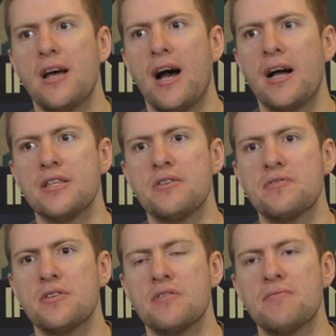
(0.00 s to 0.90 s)
and you've
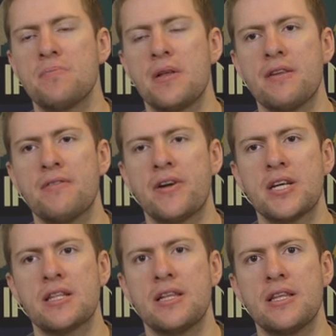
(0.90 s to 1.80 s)
you've played very
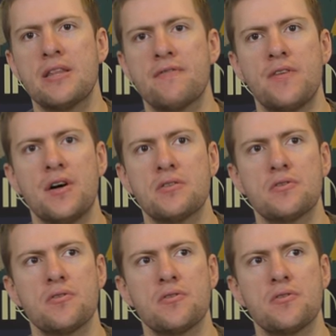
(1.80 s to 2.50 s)
clearly the first